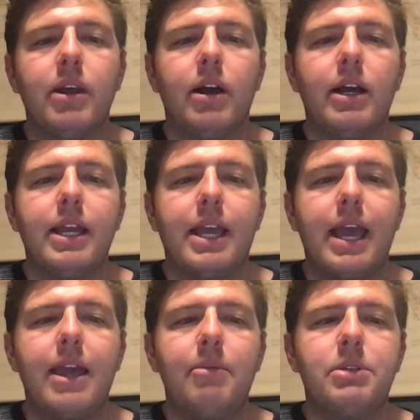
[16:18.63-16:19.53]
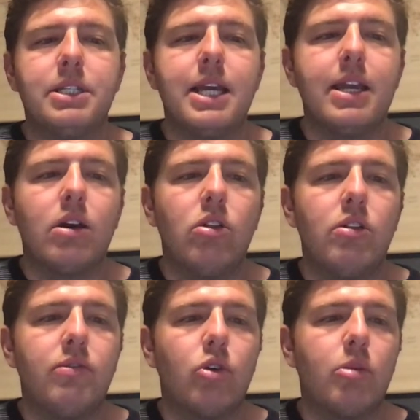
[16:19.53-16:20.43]
Uh, he came to take on the
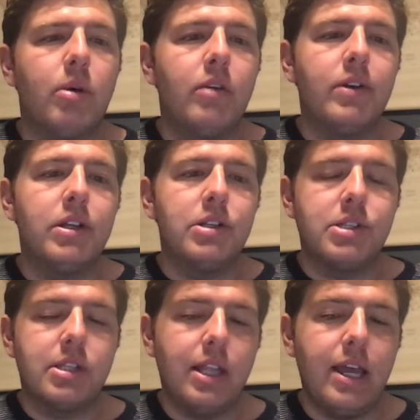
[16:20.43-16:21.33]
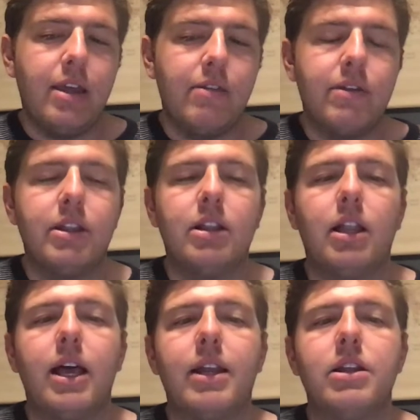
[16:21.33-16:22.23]
form of a slave in the
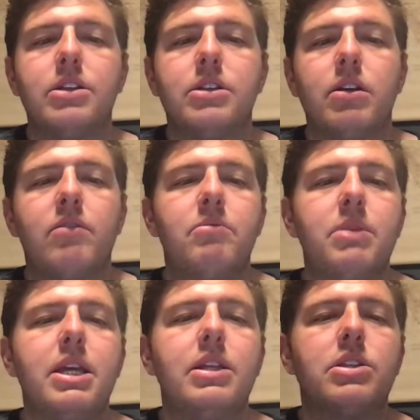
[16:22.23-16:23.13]
likeness of men.